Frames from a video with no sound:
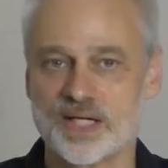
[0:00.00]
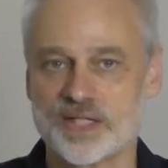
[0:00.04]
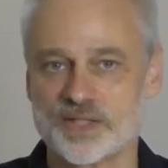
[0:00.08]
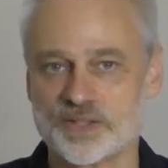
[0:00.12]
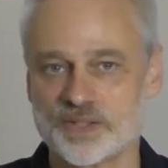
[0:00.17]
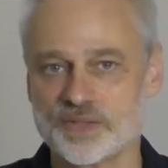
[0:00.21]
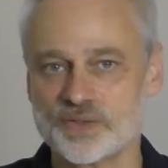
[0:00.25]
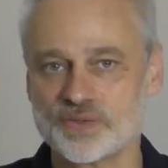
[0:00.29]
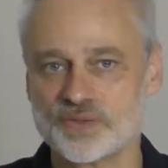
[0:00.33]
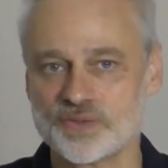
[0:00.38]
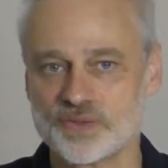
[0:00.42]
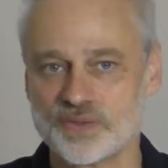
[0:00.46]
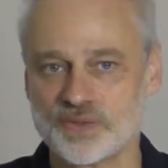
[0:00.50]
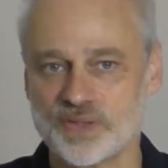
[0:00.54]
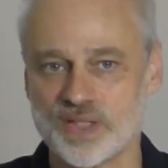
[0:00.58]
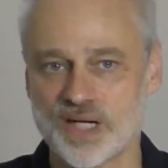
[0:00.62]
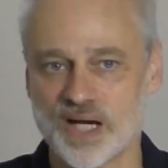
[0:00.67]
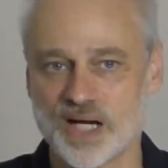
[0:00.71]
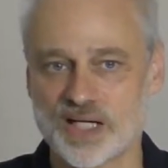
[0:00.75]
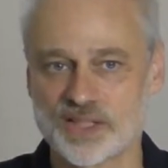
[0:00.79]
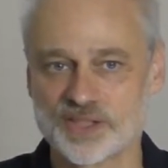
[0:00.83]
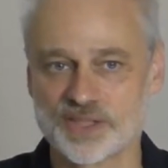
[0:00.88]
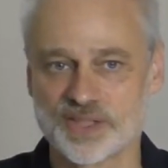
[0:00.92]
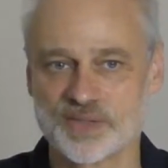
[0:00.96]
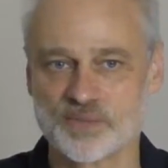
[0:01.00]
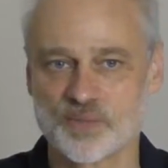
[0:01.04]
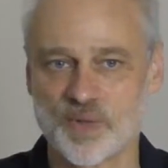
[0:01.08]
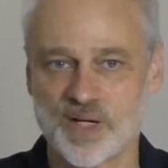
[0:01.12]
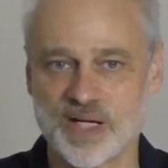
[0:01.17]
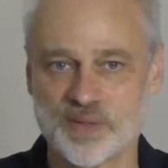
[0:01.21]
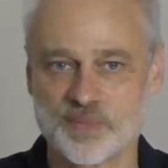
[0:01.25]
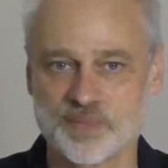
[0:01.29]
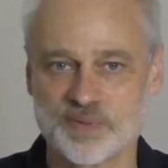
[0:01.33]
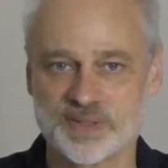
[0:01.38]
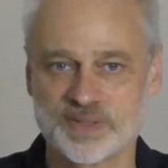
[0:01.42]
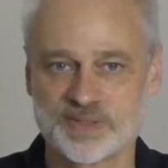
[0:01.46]
Due to harsh
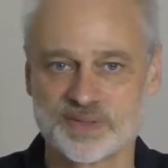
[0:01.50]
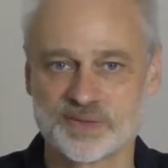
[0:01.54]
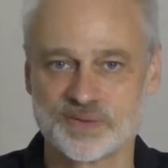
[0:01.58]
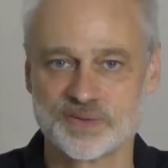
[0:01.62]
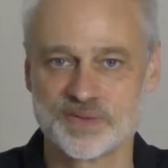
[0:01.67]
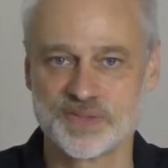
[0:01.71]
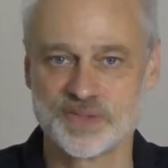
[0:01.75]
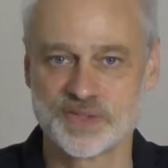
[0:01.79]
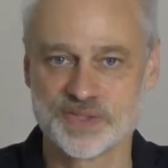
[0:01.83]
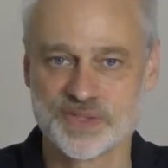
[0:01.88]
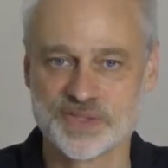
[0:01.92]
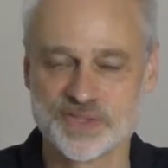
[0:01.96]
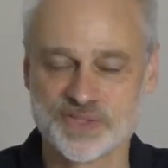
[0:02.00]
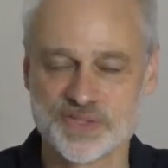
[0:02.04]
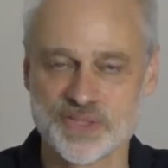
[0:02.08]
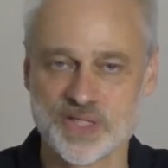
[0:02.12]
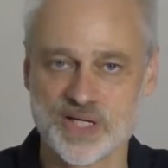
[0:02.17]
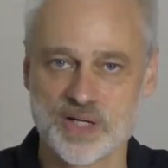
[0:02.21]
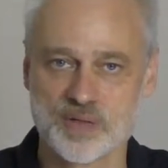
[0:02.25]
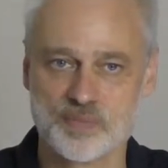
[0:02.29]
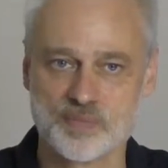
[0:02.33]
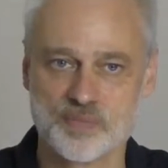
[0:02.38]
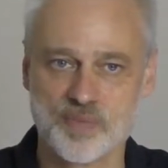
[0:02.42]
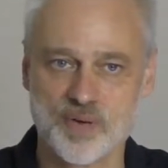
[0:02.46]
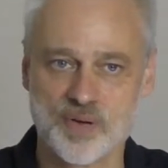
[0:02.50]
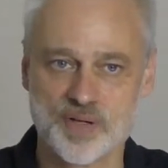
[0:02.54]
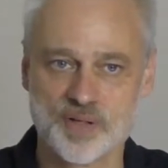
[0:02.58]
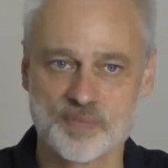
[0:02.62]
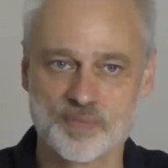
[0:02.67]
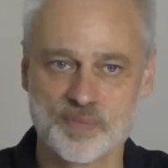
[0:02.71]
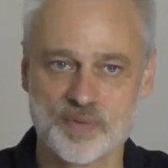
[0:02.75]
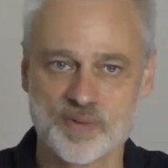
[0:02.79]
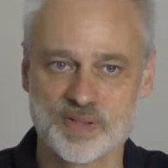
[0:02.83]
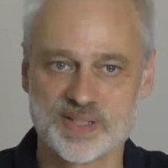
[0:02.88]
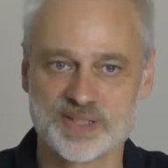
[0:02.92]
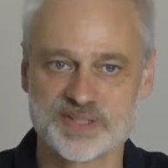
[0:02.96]
environment conditions, more and
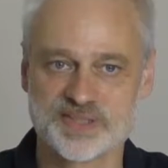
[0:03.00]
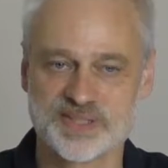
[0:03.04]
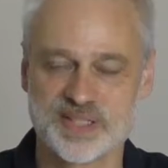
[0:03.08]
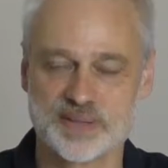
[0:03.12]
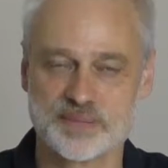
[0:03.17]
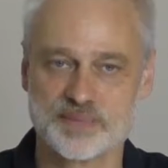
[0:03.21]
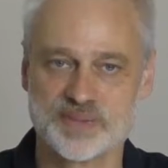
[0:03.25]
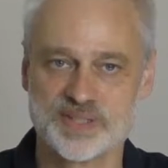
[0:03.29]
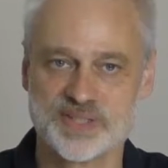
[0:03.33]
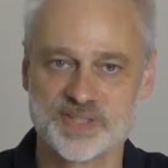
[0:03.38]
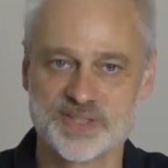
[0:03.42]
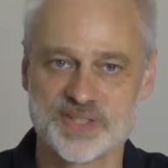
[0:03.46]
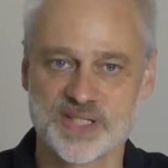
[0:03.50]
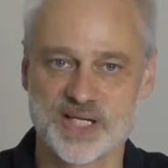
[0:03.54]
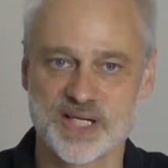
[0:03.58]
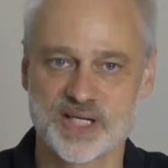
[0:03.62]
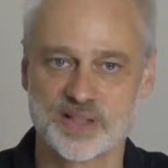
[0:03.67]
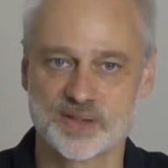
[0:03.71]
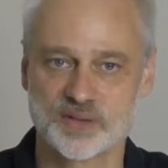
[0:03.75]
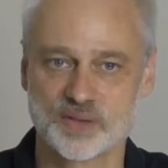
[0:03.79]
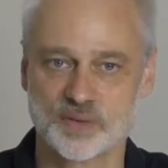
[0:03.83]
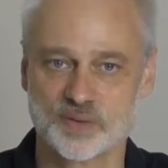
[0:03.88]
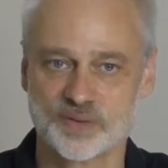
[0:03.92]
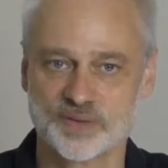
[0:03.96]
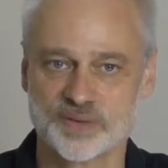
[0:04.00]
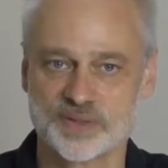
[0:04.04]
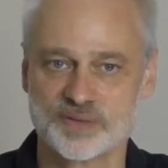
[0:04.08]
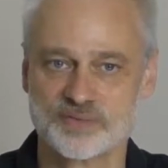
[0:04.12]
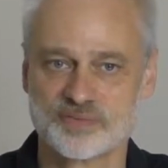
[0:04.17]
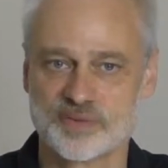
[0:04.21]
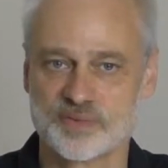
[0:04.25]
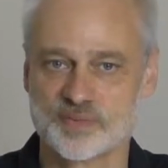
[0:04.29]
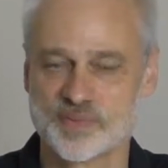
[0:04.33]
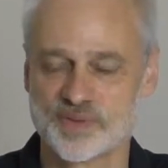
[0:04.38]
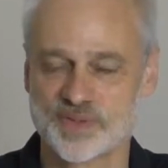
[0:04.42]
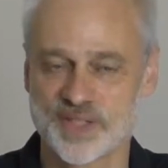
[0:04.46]
more assemblies are coated
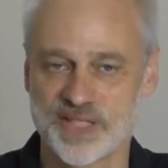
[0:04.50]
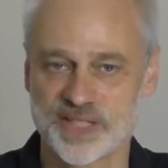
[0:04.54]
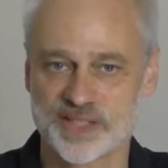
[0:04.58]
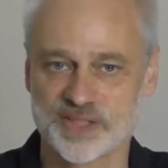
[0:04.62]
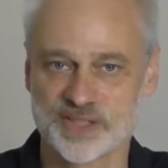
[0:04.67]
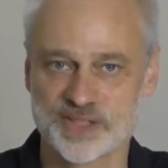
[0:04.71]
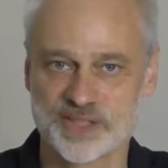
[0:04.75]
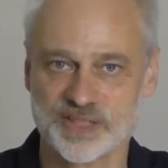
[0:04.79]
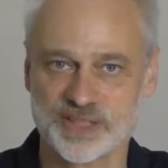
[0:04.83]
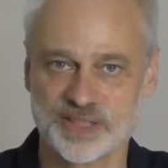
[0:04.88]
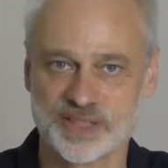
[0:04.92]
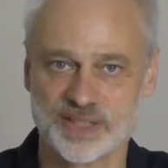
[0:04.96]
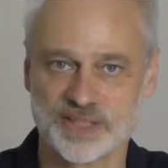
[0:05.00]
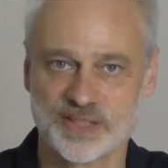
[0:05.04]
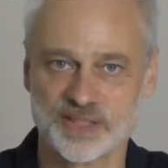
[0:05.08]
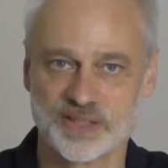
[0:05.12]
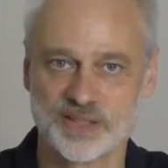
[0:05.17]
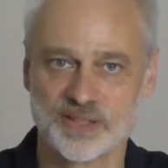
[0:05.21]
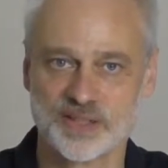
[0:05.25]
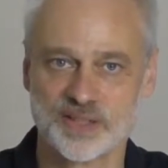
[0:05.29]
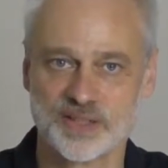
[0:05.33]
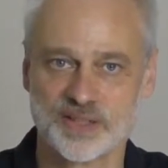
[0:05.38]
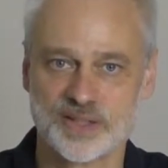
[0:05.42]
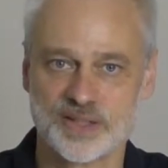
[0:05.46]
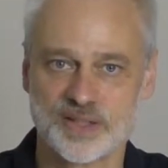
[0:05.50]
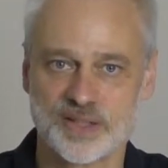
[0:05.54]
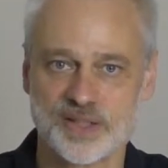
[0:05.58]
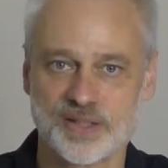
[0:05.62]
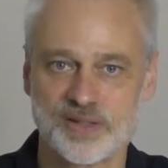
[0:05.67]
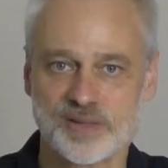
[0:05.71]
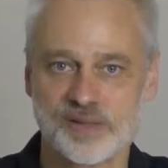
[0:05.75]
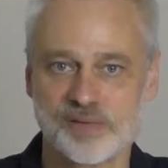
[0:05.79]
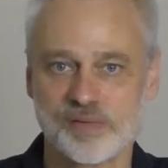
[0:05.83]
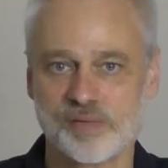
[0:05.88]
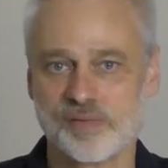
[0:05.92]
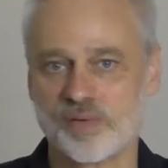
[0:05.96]
for protection.
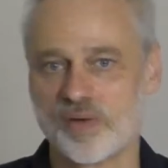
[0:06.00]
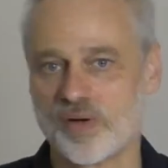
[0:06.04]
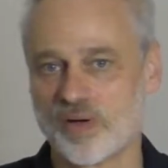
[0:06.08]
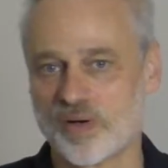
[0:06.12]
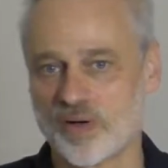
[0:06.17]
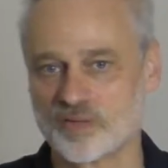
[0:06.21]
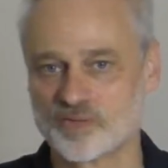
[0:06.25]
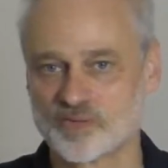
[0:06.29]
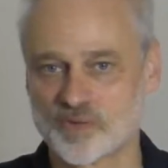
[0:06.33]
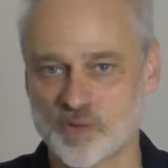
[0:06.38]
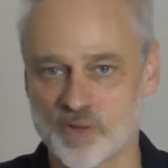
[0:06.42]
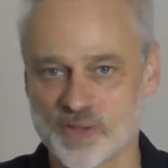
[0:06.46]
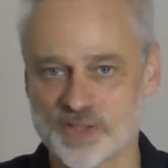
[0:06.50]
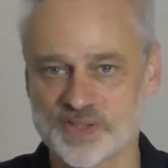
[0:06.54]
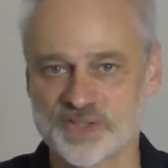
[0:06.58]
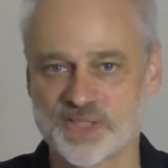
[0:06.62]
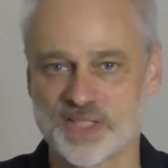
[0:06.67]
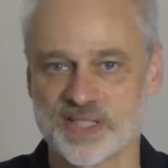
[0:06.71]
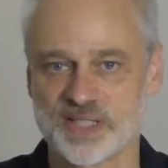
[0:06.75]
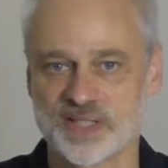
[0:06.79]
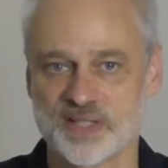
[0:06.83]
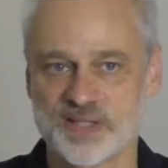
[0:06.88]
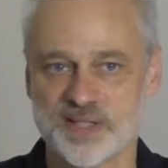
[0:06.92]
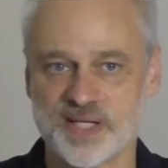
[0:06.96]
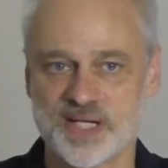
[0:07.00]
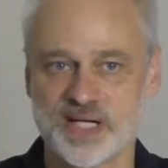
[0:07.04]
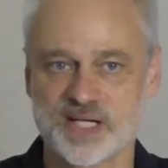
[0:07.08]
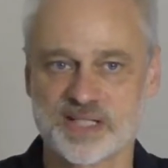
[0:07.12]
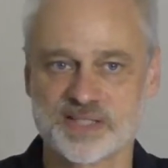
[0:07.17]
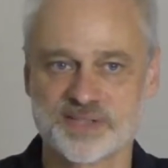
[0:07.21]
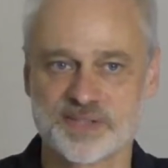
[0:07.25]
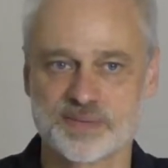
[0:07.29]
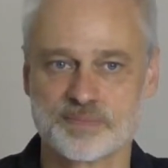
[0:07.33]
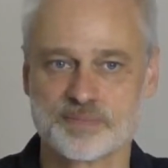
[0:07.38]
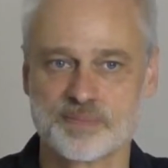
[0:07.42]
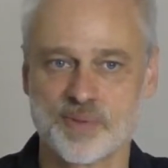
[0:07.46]
Of course, there are
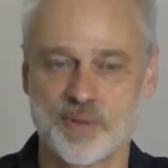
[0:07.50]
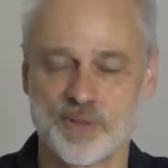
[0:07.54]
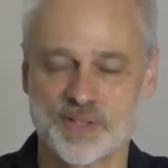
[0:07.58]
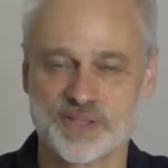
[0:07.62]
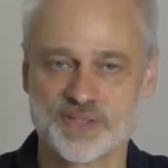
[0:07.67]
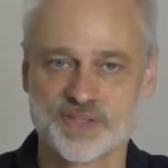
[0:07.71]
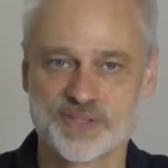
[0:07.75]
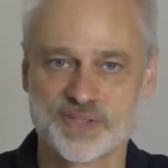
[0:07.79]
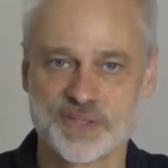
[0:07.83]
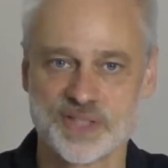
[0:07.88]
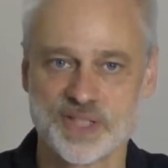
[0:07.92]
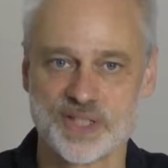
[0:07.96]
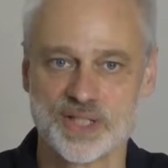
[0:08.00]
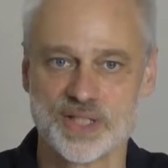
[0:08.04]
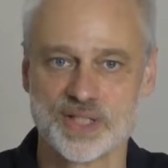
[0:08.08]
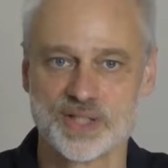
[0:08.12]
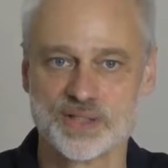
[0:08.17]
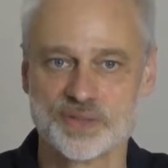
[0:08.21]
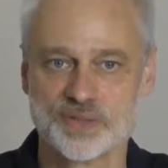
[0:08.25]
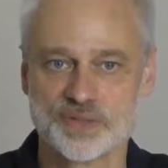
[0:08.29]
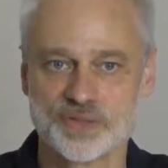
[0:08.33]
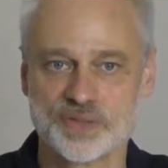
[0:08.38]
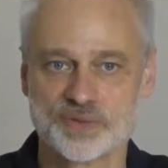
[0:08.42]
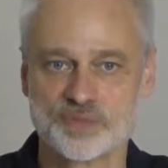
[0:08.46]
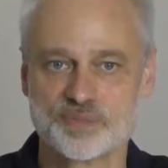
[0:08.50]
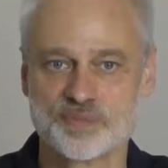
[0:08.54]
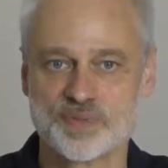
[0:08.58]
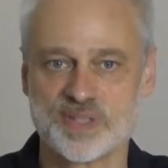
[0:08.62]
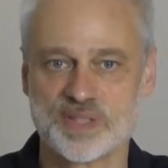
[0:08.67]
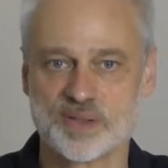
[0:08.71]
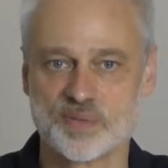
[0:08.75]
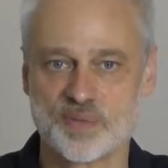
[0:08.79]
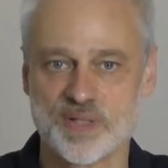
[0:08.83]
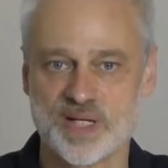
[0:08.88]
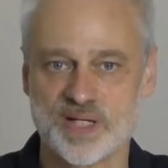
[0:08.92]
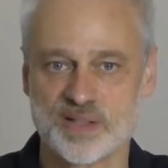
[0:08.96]
some points you should be
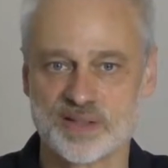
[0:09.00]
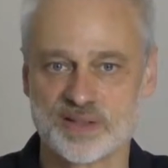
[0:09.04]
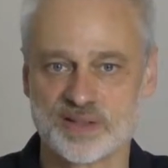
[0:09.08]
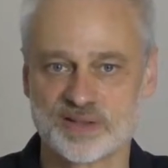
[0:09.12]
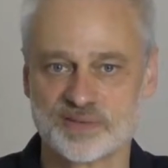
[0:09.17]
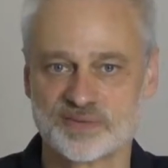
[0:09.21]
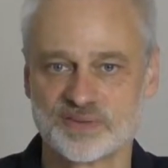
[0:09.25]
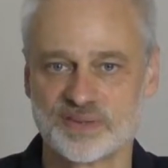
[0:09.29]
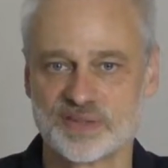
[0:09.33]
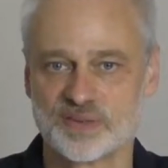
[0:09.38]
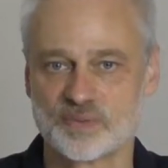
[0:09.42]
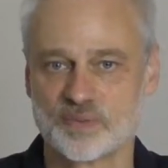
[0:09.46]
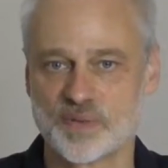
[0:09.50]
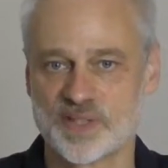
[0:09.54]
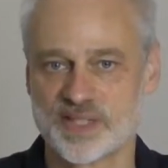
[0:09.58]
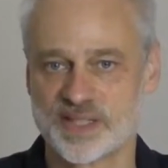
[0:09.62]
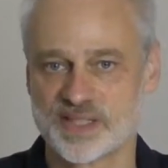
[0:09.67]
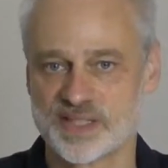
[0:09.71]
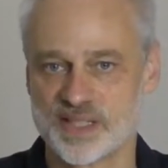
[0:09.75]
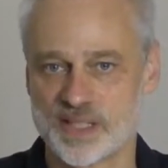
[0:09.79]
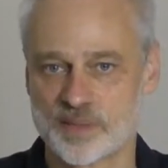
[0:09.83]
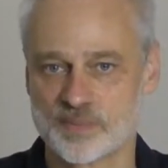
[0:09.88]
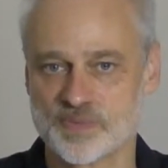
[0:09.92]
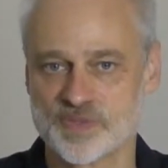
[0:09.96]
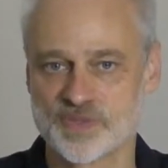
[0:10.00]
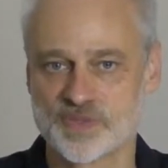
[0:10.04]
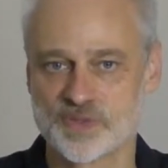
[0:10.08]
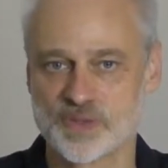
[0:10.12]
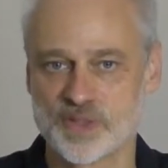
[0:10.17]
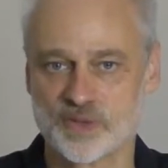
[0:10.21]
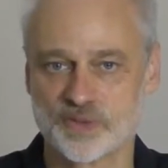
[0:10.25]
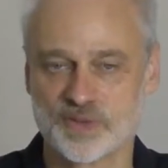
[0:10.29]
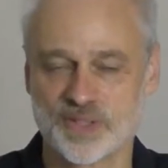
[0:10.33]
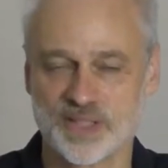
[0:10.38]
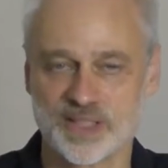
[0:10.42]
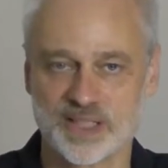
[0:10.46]
aware of when it comes to
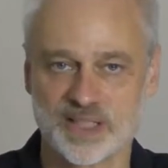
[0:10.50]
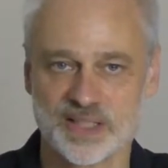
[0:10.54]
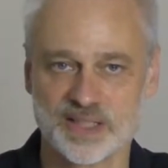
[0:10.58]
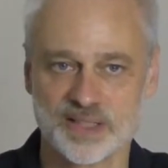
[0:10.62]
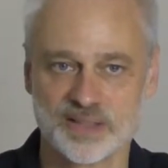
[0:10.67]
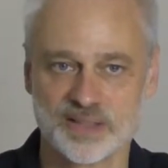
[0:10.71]
coating.